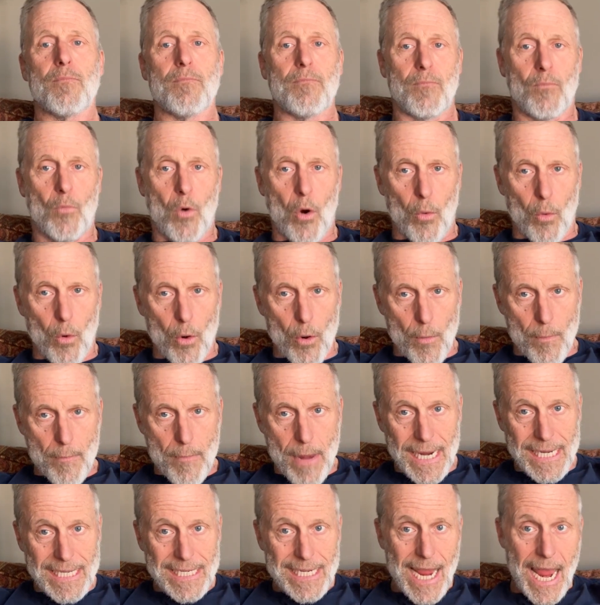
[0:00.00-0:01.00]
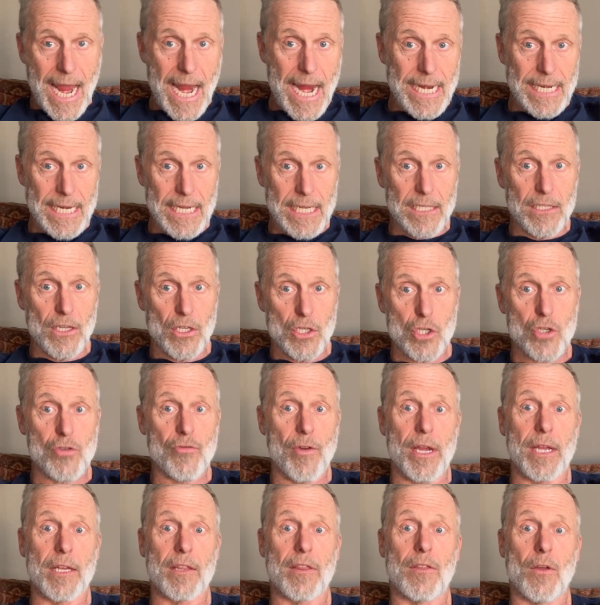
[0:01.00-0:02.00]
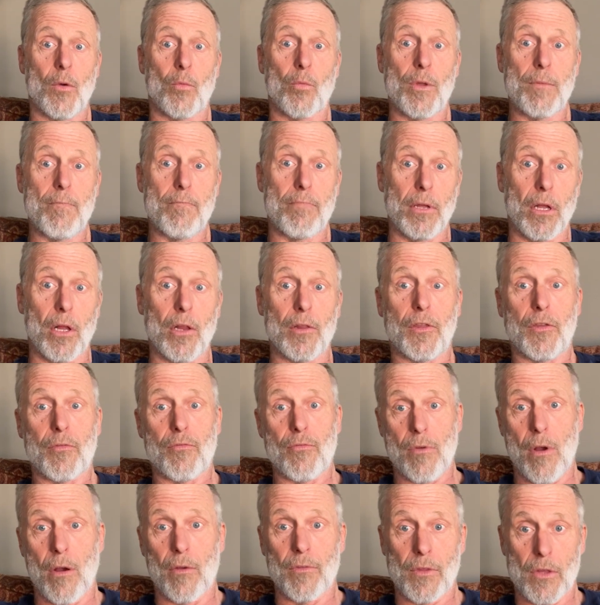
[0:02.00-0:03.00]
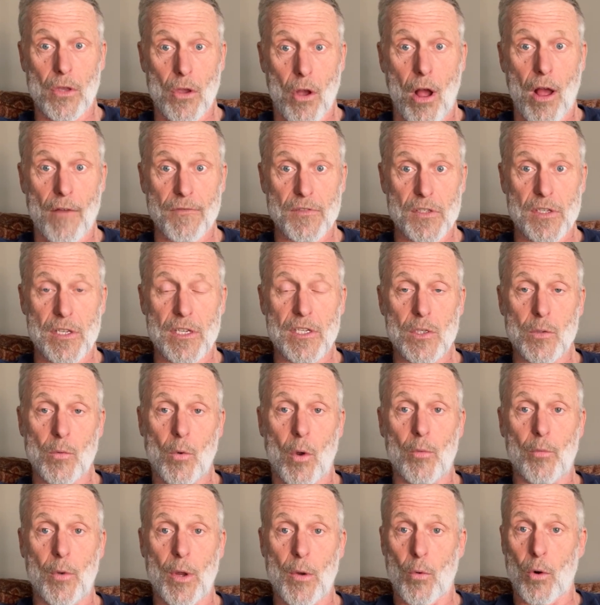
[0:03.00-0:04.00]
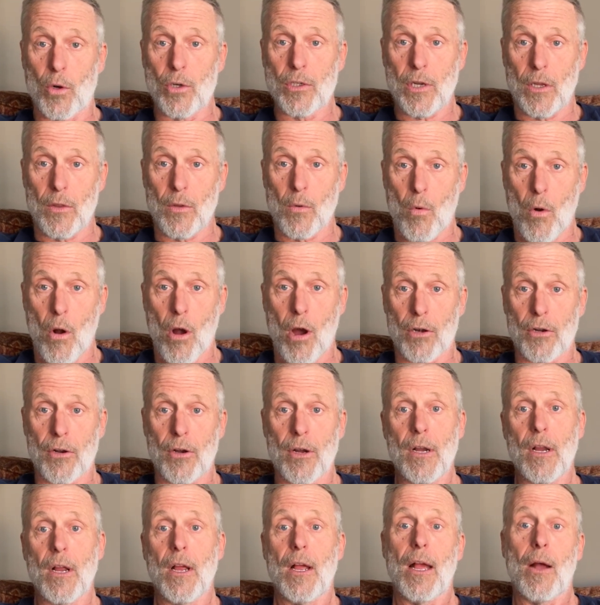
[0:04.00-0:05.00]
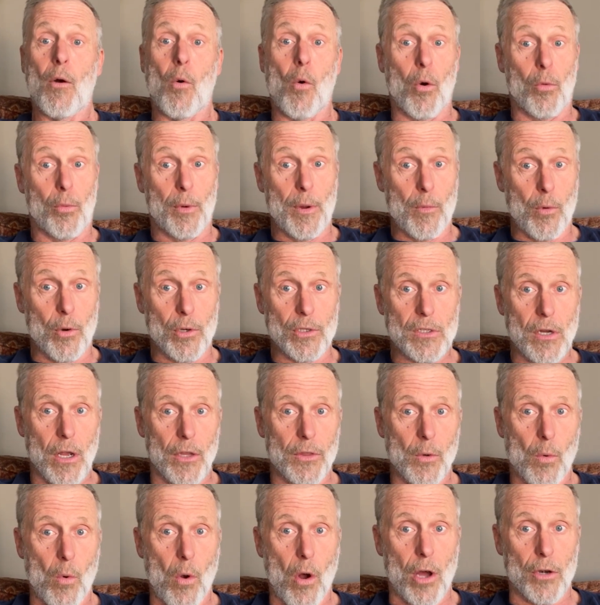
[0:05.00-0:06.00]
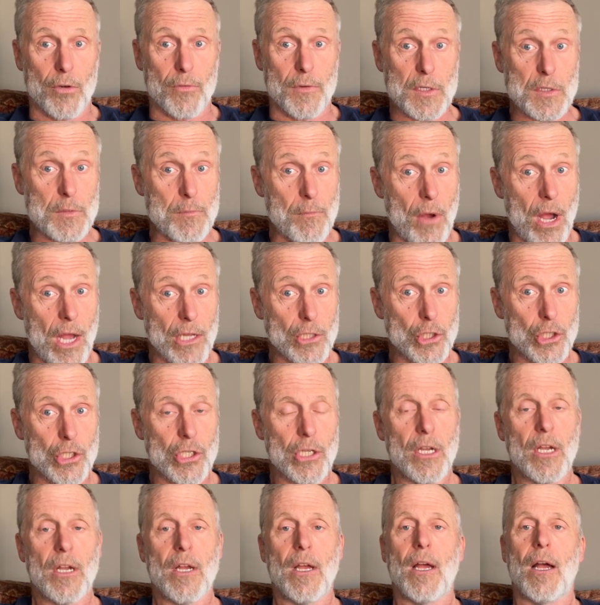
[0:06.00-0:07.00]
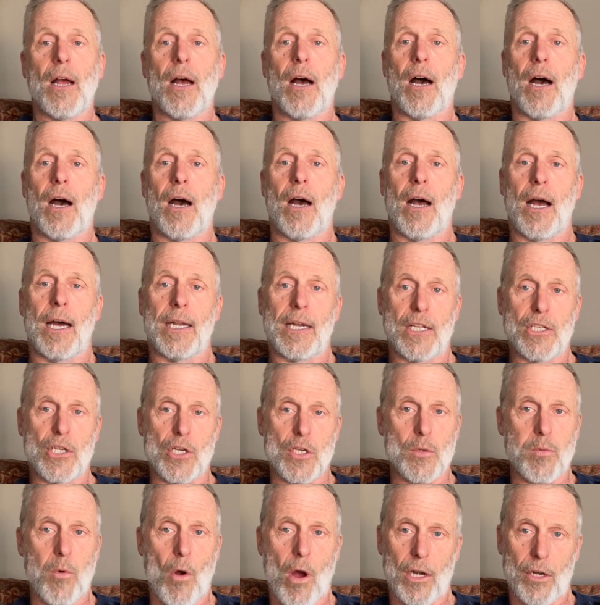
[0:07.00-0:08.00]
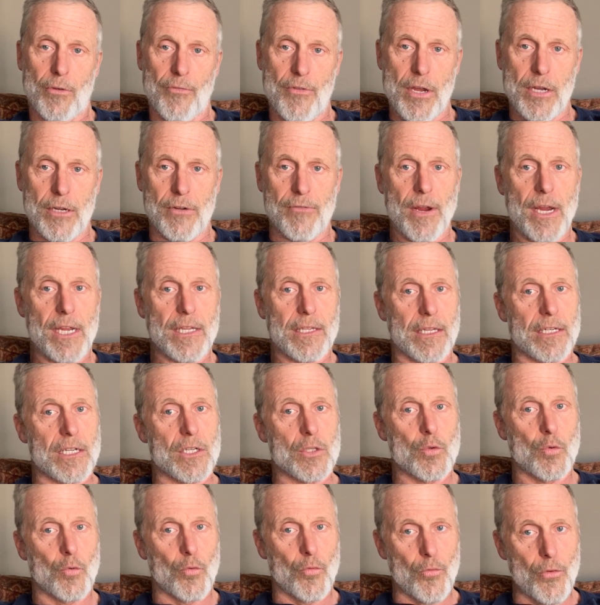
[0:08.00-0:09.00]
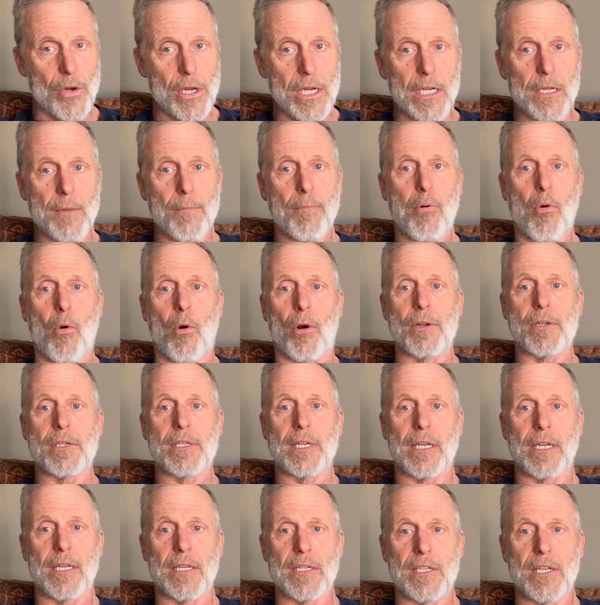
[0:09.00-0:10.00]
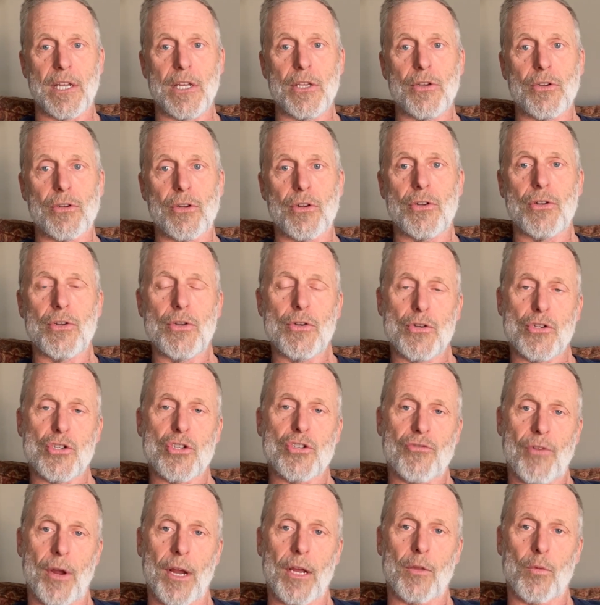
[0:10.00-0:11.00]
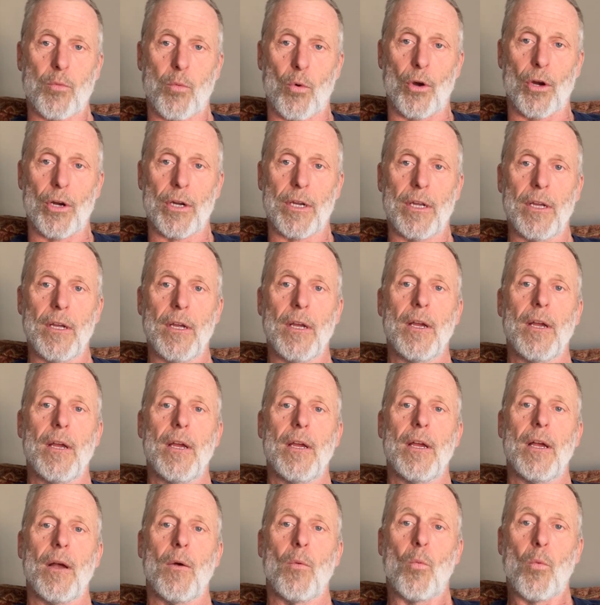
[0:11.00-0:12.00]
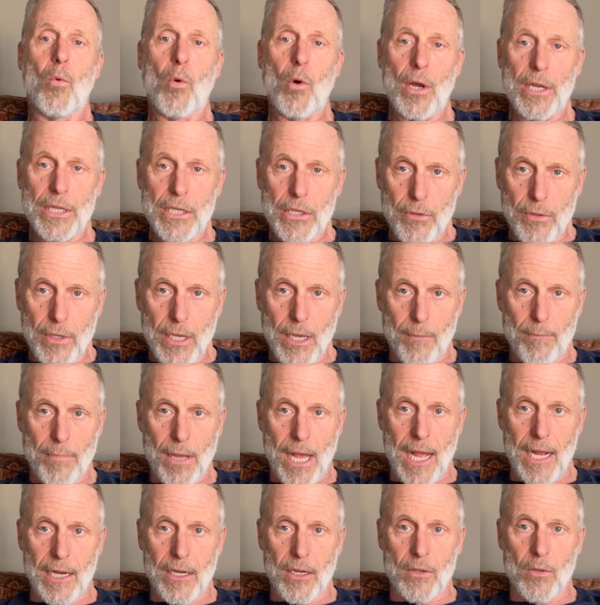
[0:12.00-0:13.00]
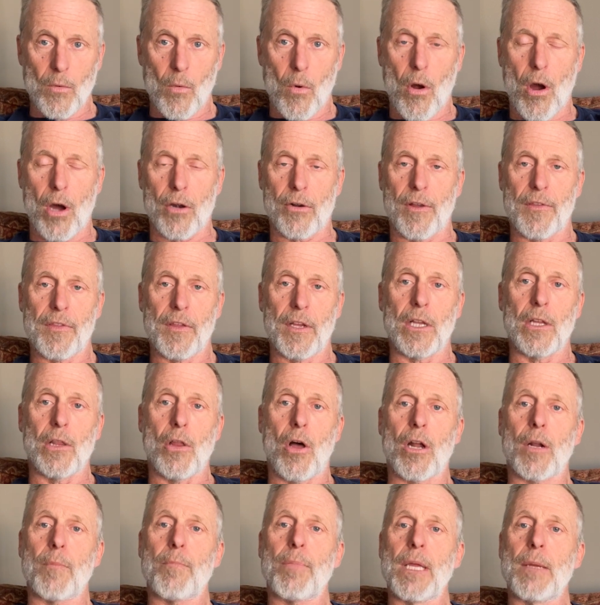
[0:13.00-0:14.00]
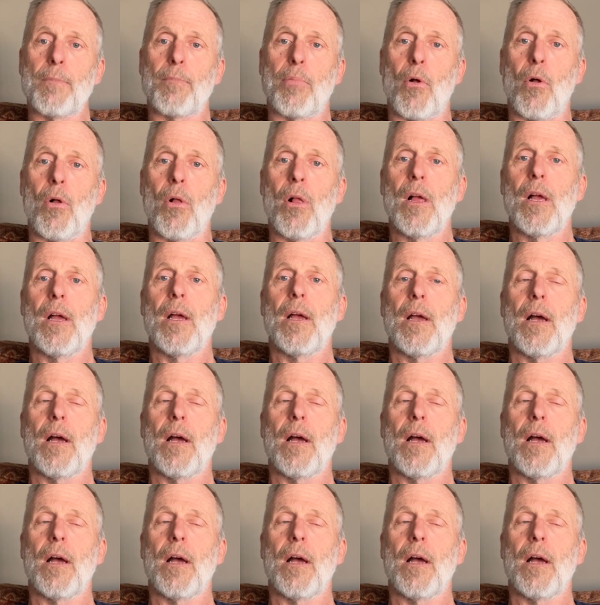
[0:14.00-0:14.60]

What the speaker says: we're maintaining the strength that we built throughout the off season when we weren't on the water, or we weren't on the water as much. And I just want to reiterate that it's really important to continue to do your strength work when you get back in the water. I think a lot of people